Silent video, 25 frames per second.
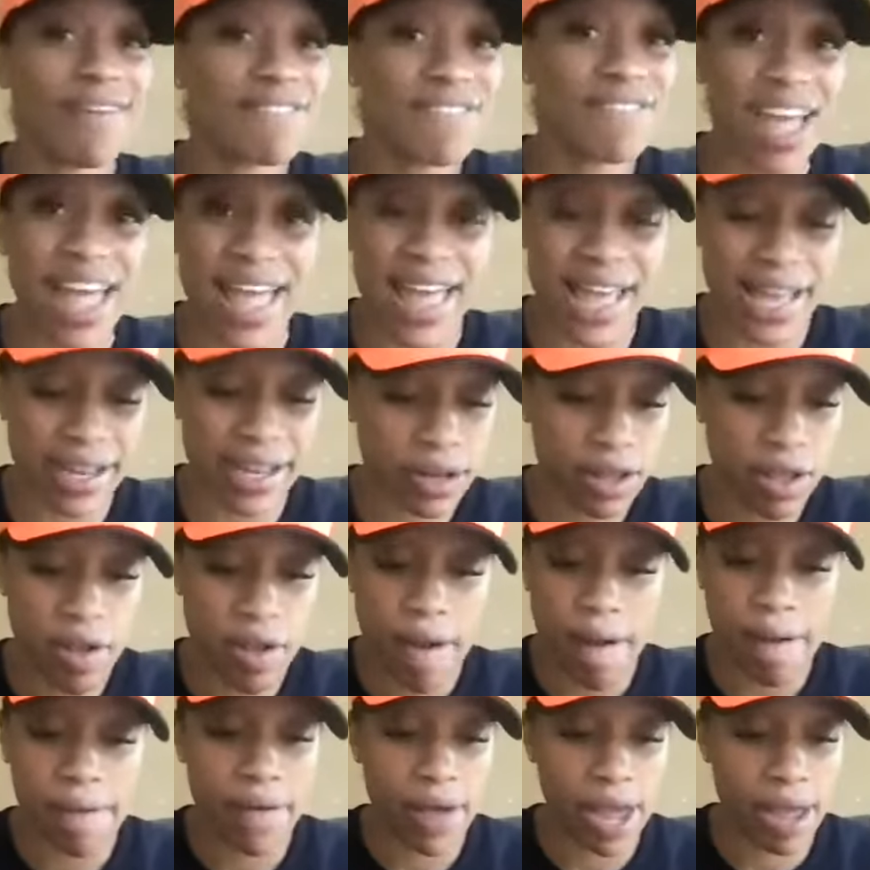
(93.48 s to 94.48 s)
Fine.
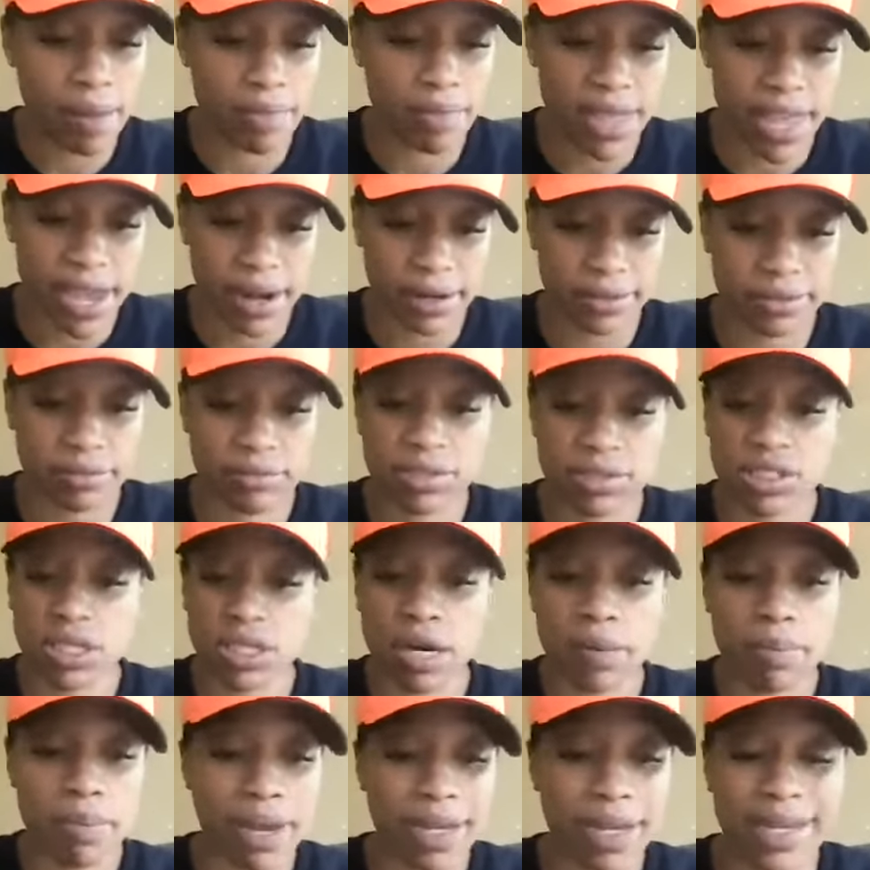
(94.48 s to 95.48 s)
I'm there. It's going
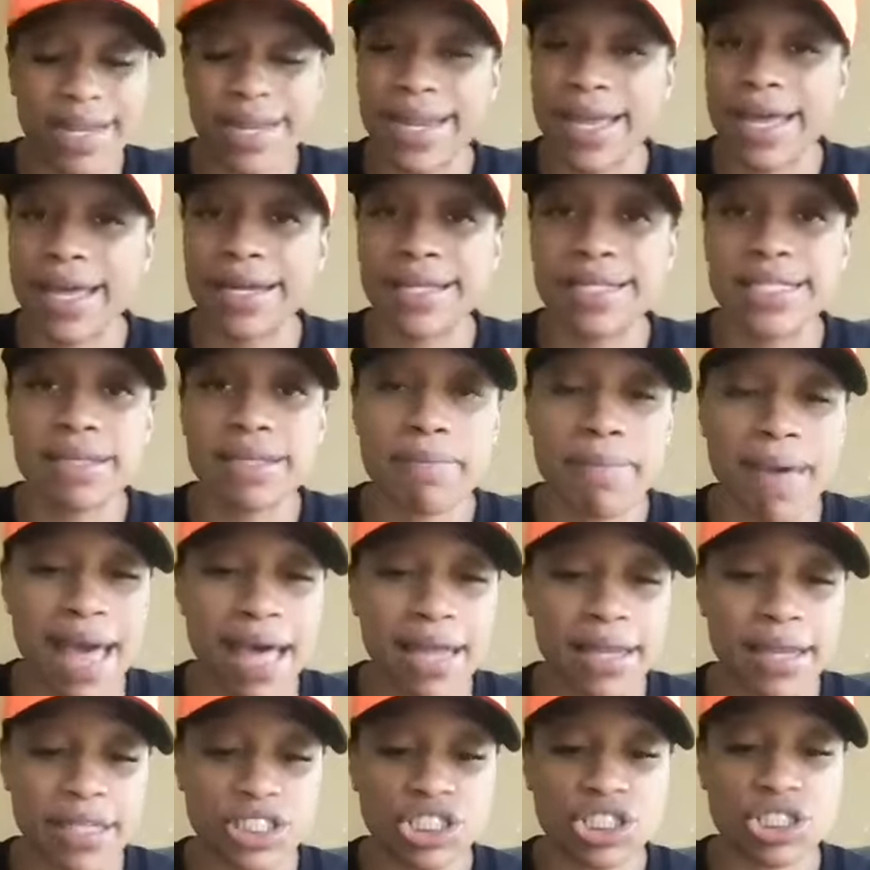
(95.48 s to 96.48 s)
to break that down into
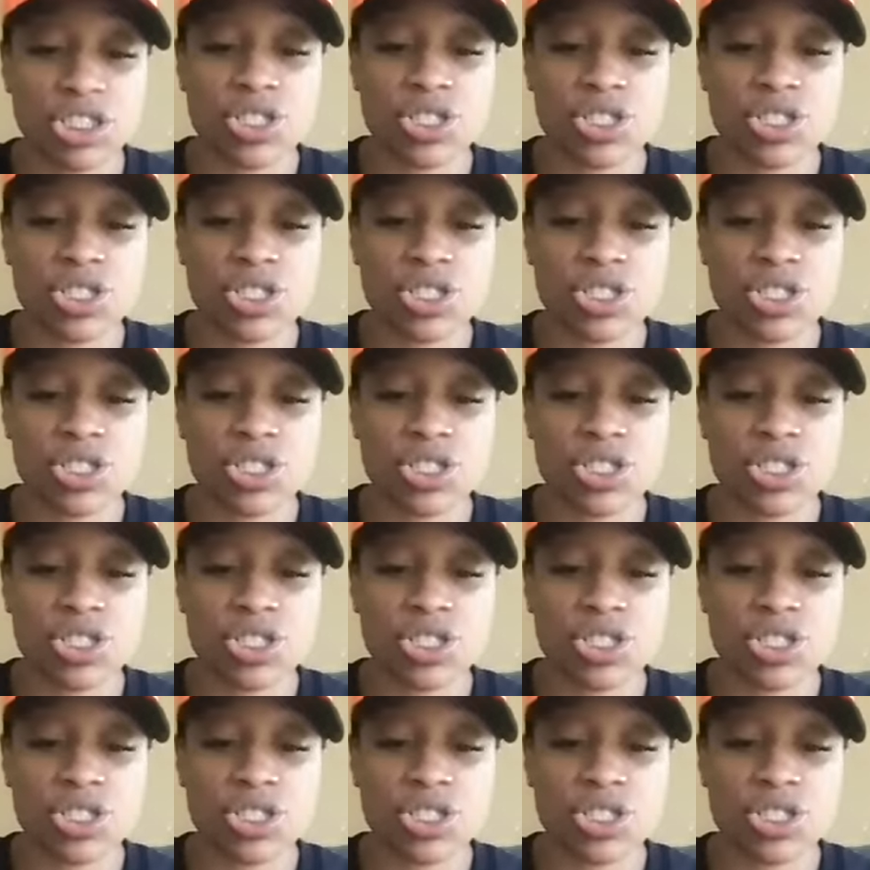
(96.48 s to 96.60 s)
mileage.